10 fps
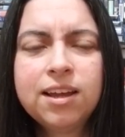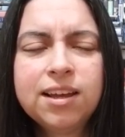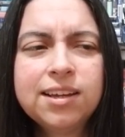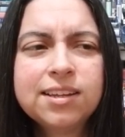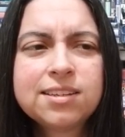
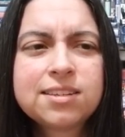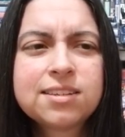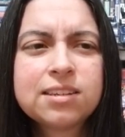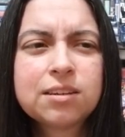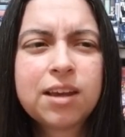
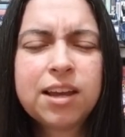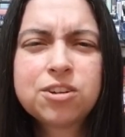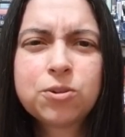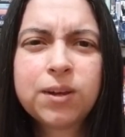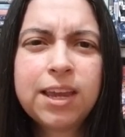It's a kind
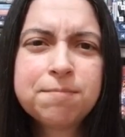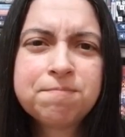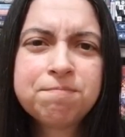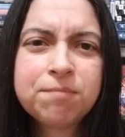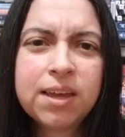of short game.
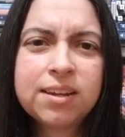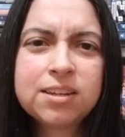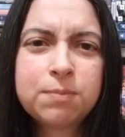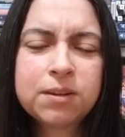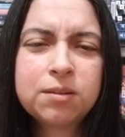I didn't
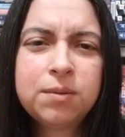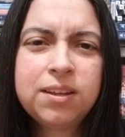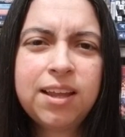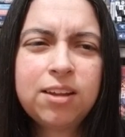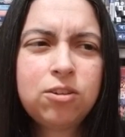expect it to
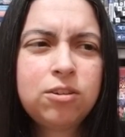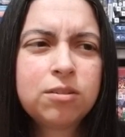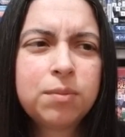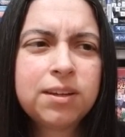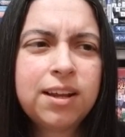be that
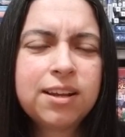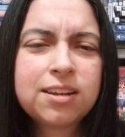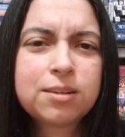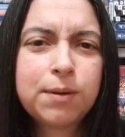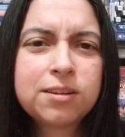long, but I
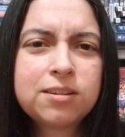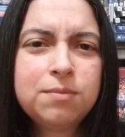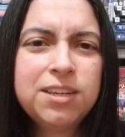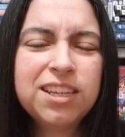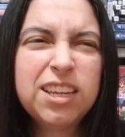didn't expect it
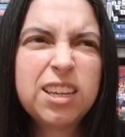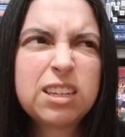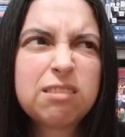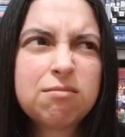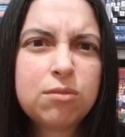to be
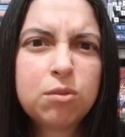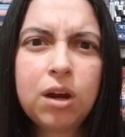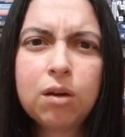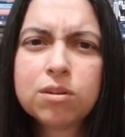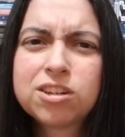like
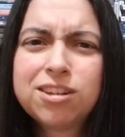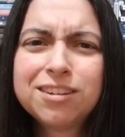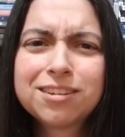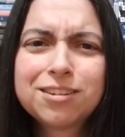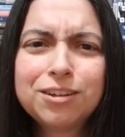3 hours.
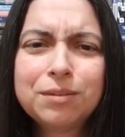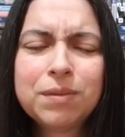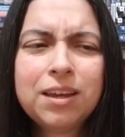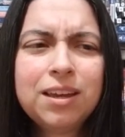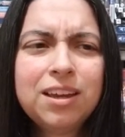So
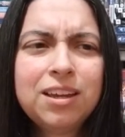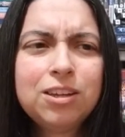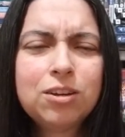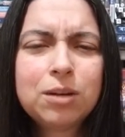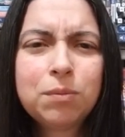
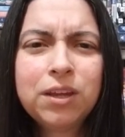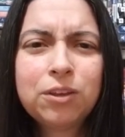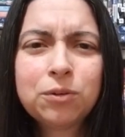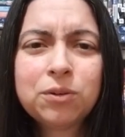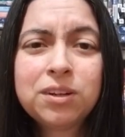you can
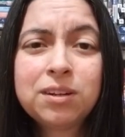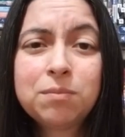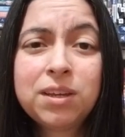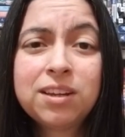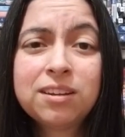play through it
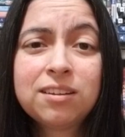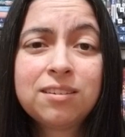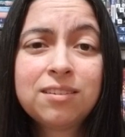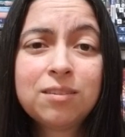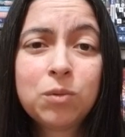and beat it
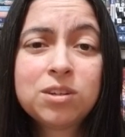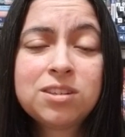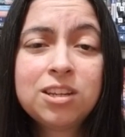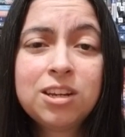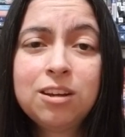in one
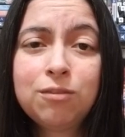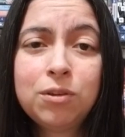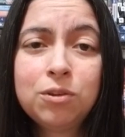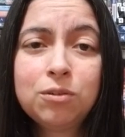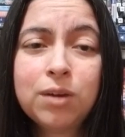sitting if
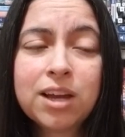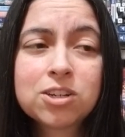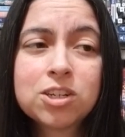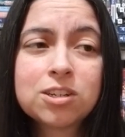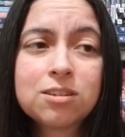you
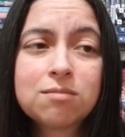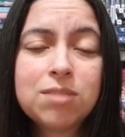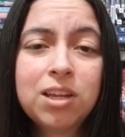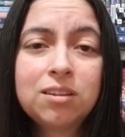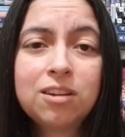actually just
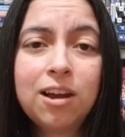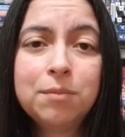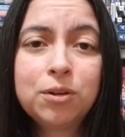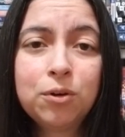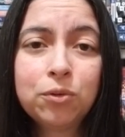take the
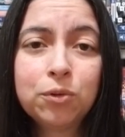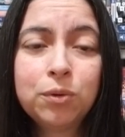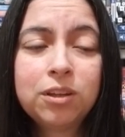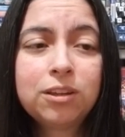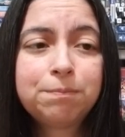time and go
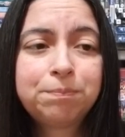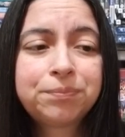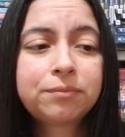through with it.